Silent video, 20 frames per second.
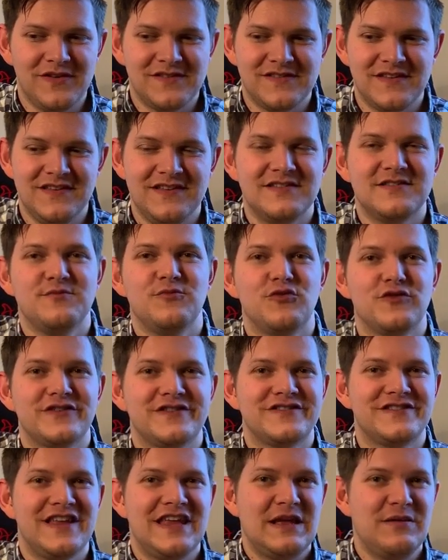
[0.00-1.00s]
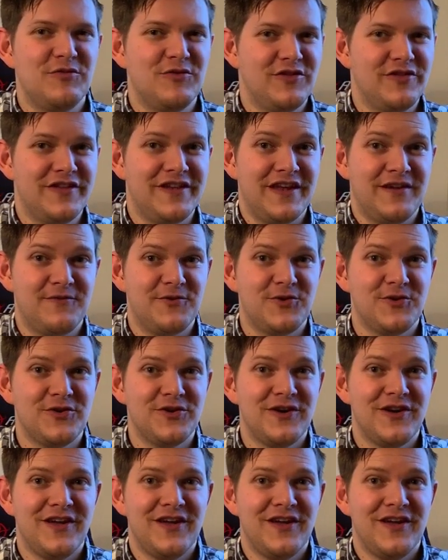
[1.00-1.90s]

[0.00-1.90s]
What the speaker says: seems more stable than ever,